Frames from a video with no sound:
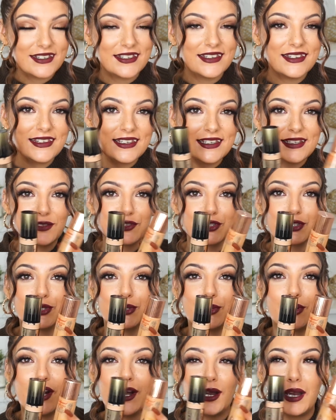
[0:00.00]
these
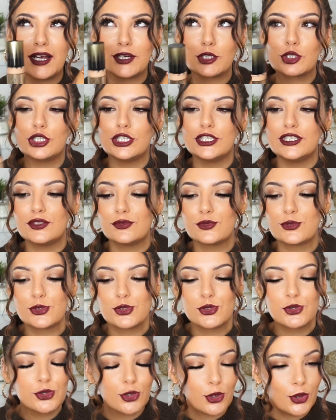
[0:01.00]
two are actually
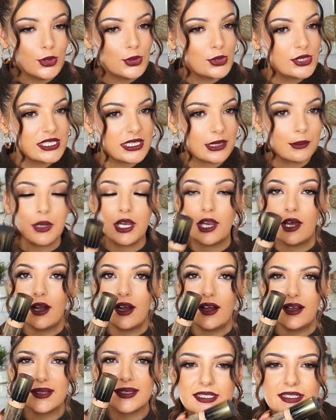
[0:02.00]
so
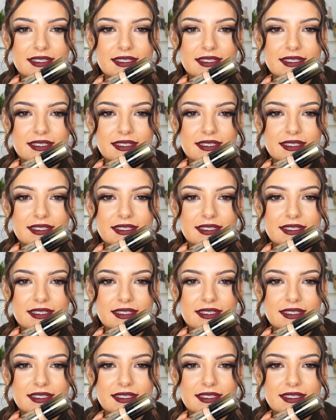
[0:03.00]
similar.